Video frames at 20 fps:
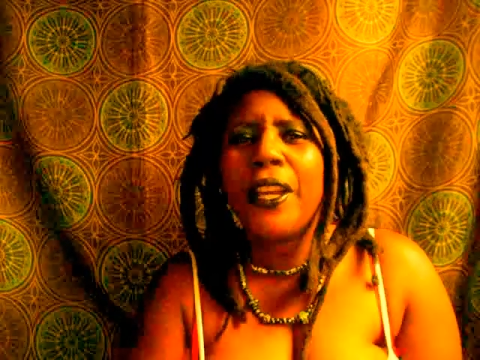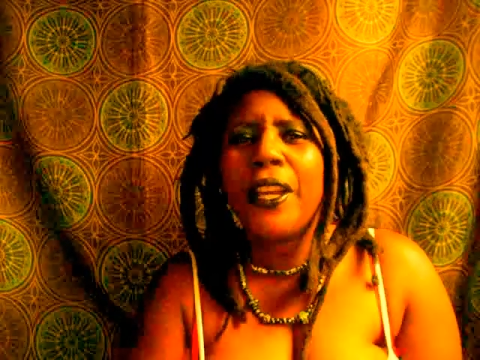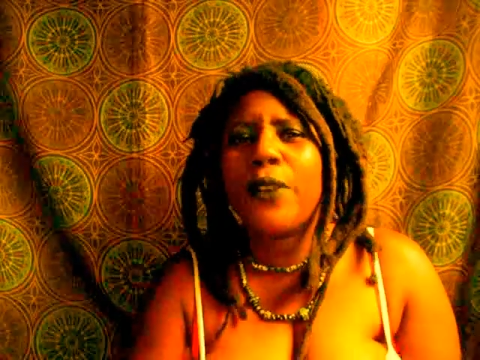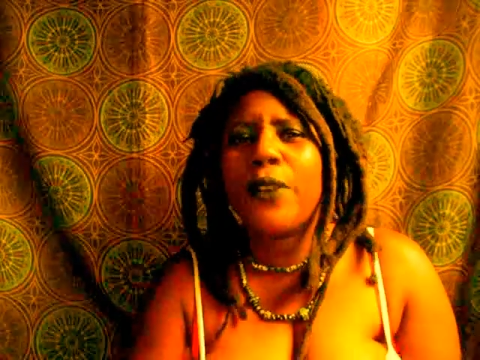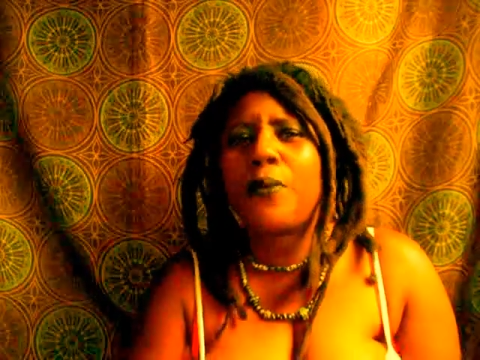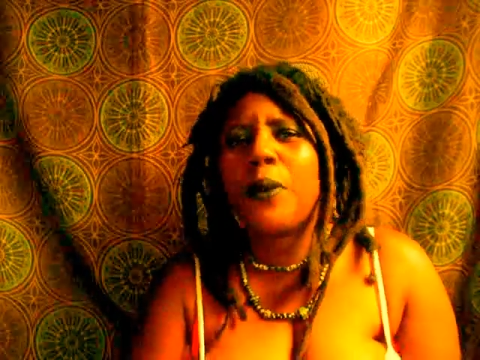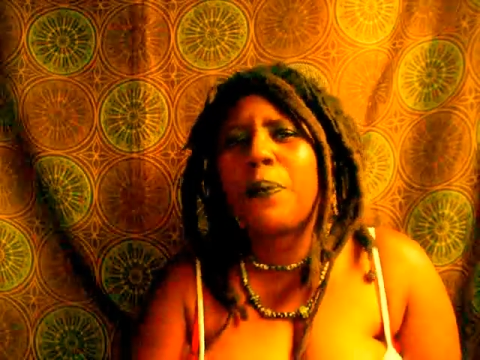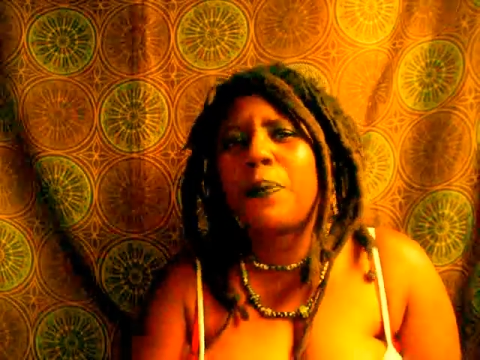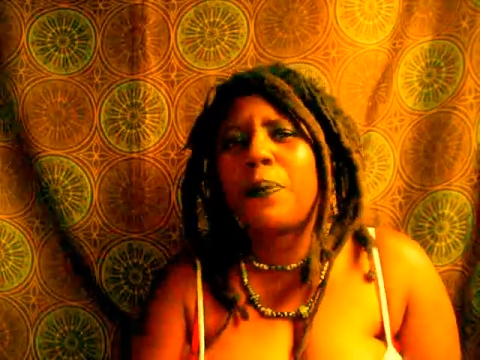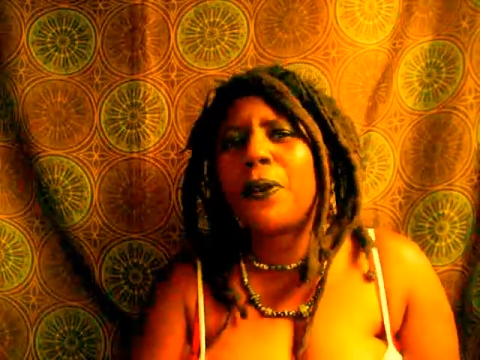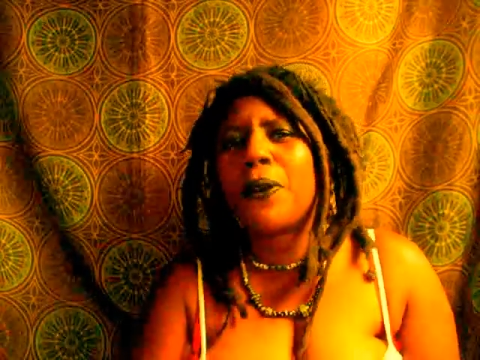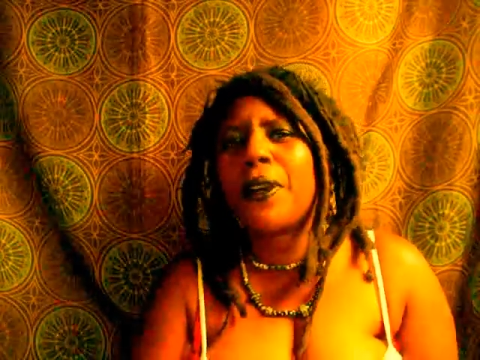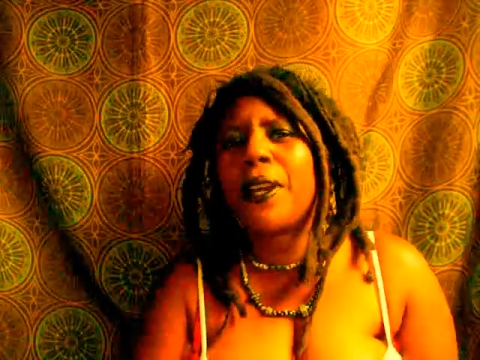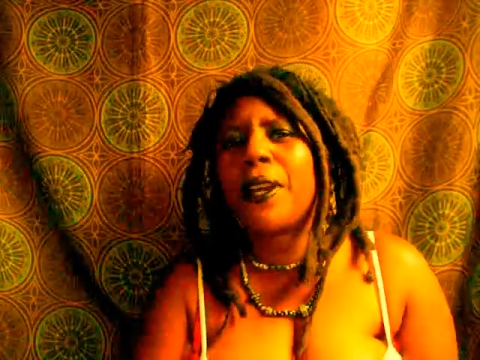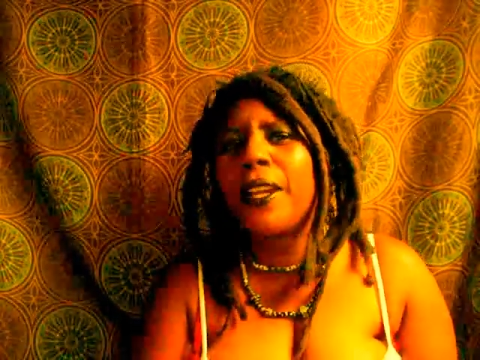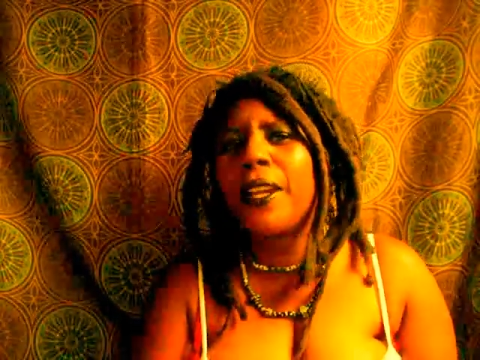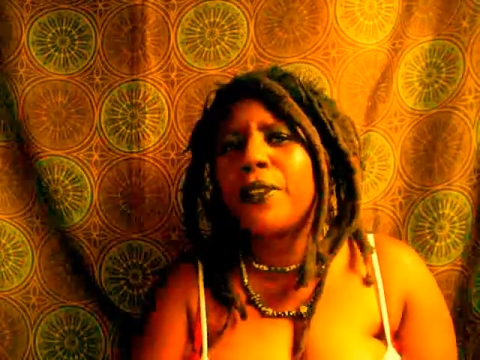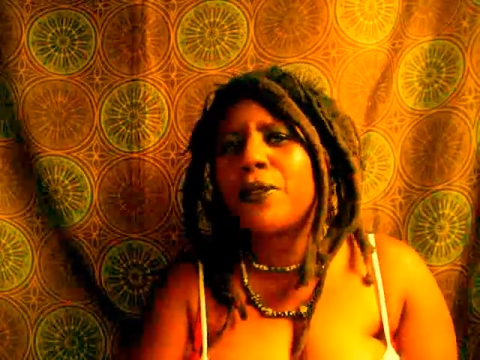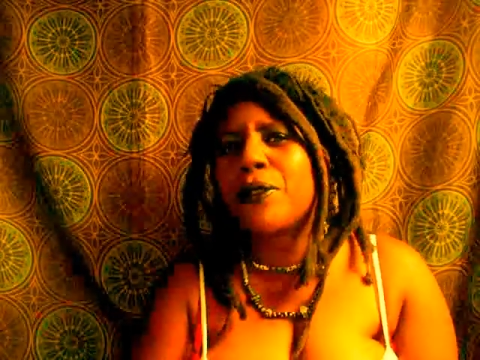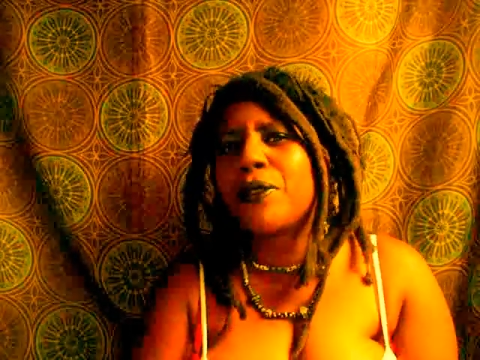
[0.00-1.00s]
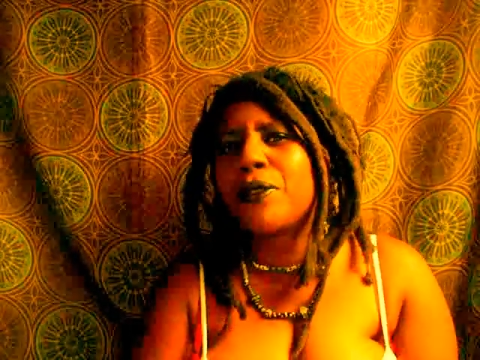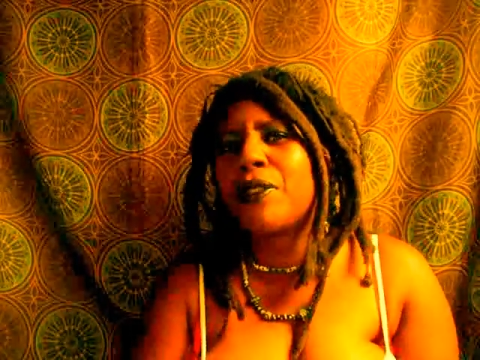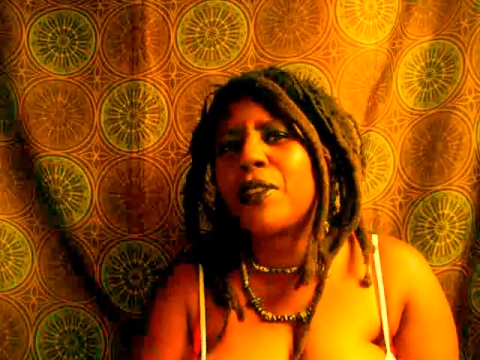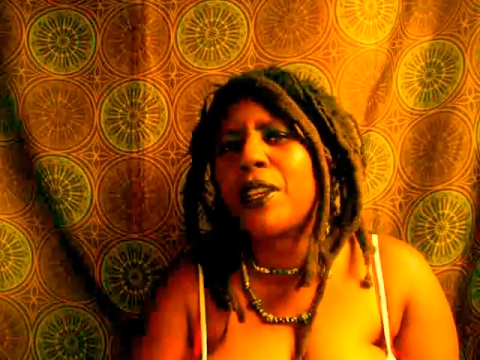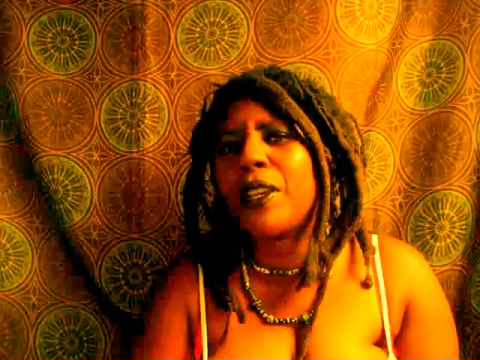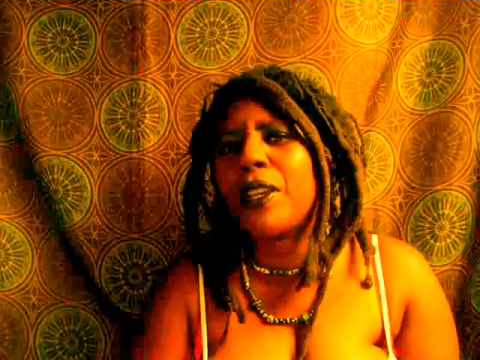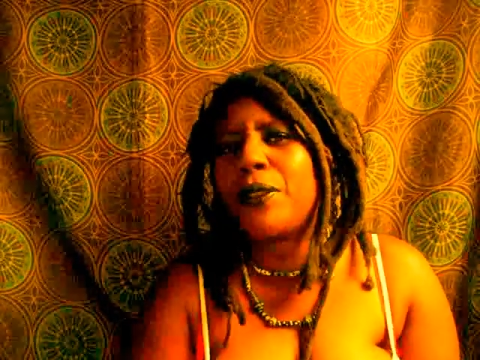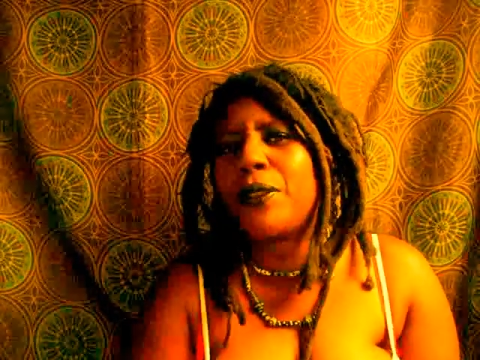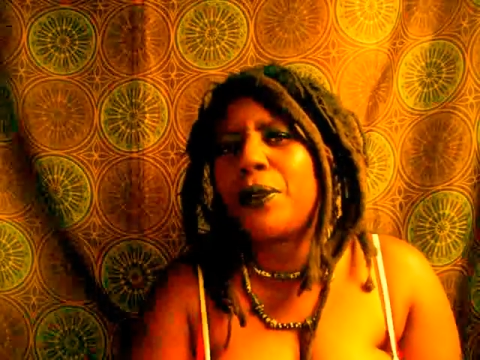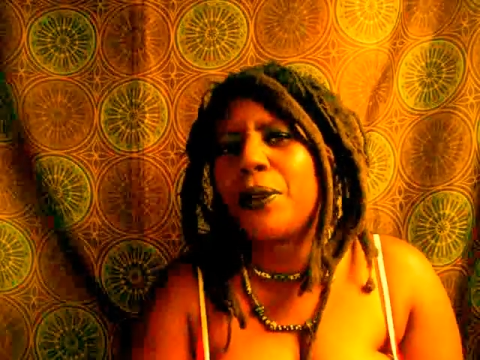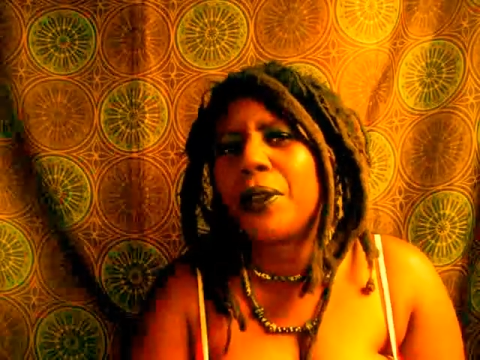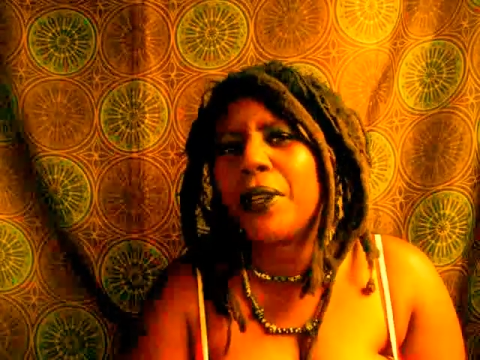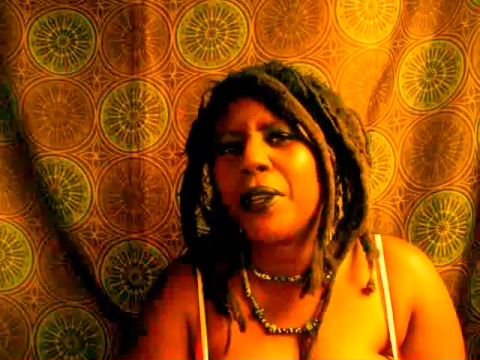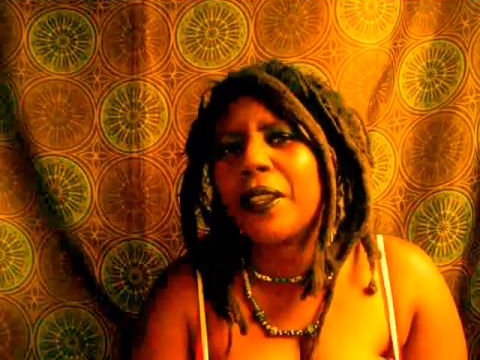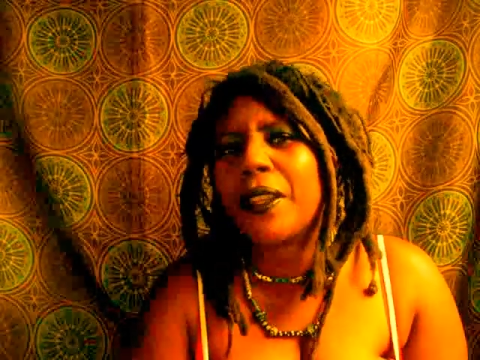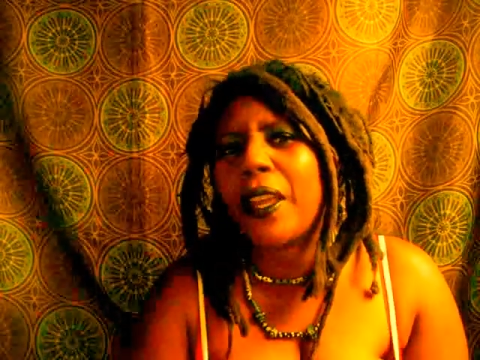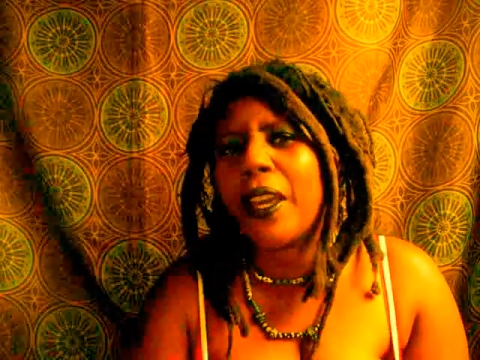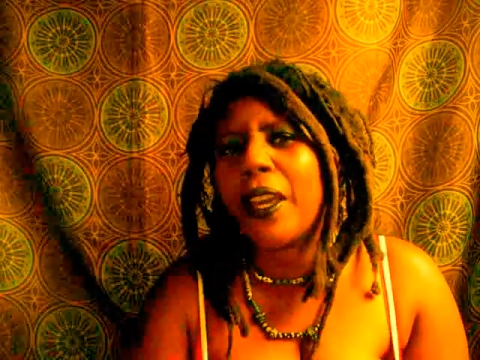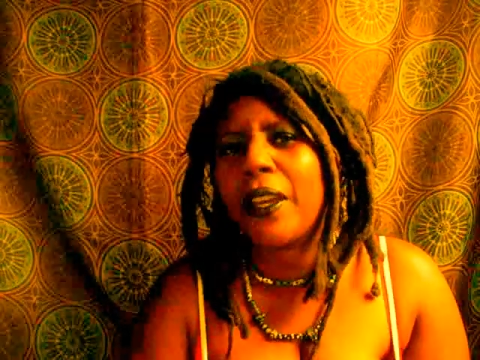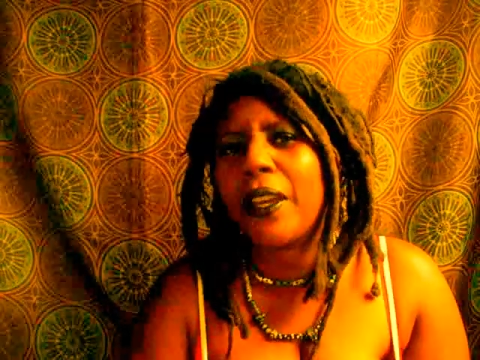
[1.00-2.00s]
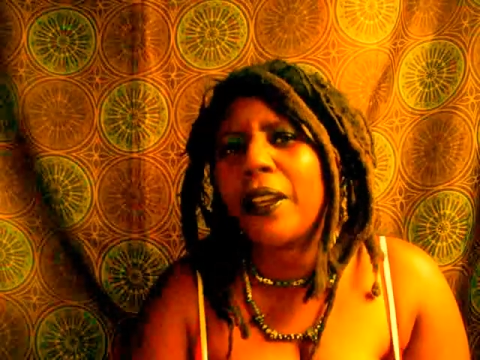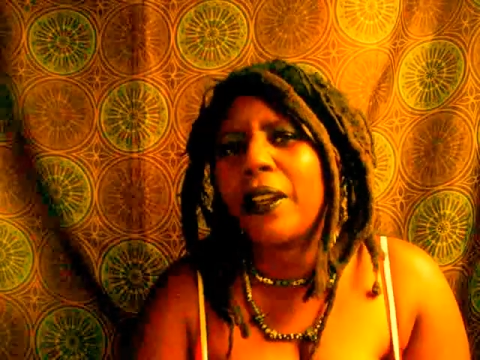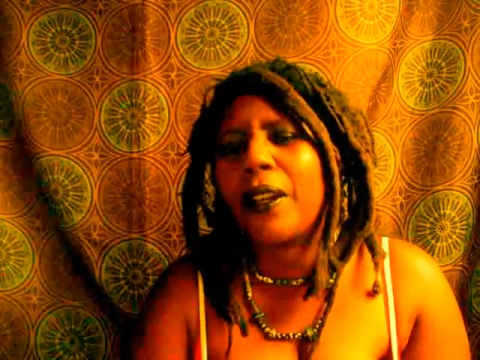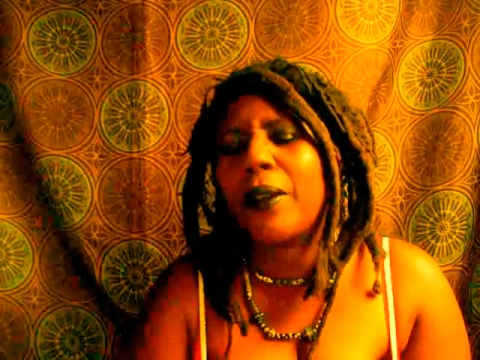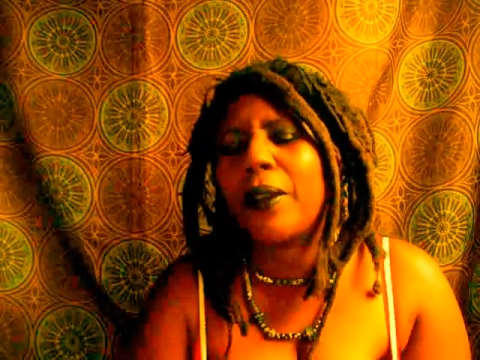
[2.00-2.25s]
if people are interested in doing that.